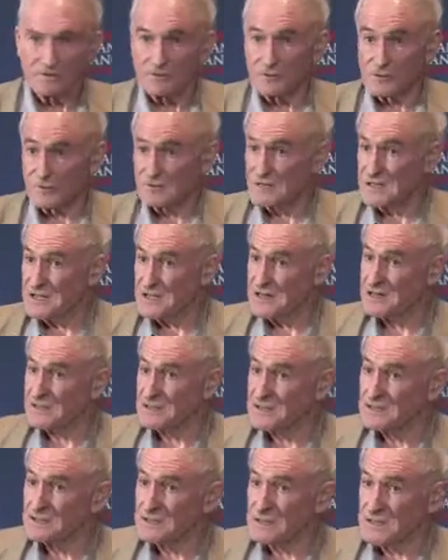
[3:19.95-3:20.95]
for the
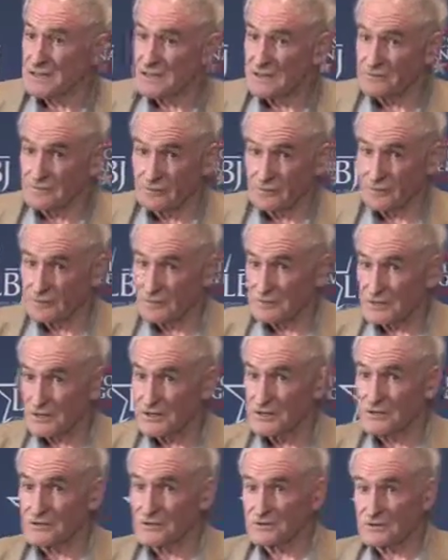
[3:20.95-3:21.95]
media and for the
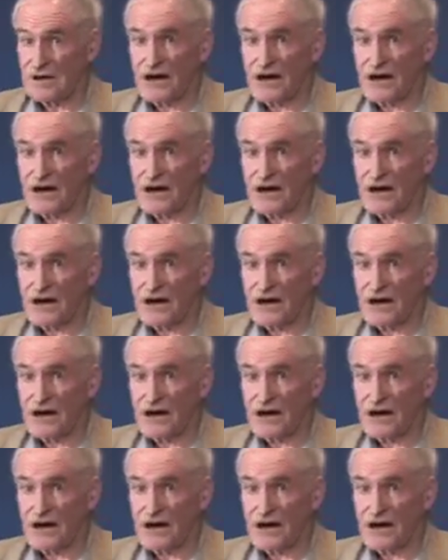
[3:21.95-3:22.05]
political